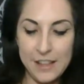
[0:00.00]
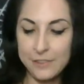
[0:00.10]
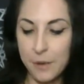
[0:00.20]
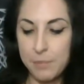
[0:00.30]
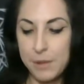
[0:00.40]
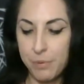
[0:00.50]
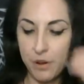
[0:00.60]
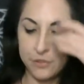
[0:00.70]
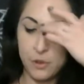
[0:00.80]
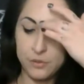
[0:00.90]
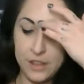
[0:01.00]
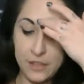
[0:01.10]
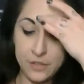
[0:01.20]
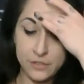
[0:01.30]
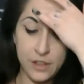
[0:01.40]
Some people
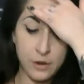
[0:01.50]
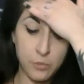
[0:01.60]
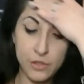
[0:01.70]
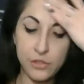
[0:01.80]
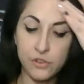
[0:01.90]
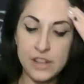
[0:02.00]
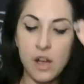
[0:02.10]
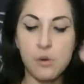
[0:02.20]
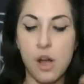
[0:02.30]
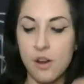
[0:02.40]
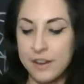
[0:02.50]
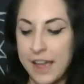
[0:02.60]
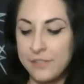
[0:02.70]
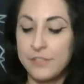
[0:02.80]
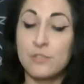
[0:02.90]
associate the Sun with the Leo card,
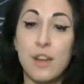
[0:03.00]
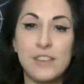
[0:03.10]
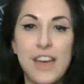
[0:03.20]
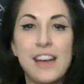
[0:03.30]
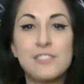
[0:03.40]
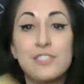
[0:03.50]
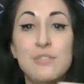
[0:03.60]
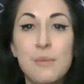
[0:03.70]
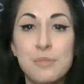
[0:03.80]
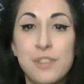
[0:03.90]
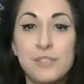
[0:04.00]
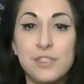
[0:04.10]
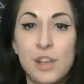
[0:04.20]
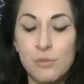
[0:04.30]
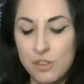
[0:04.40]
and strength actually represents
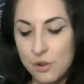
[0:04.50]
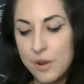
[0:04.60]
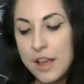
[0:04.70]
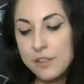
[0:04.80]
Leo too.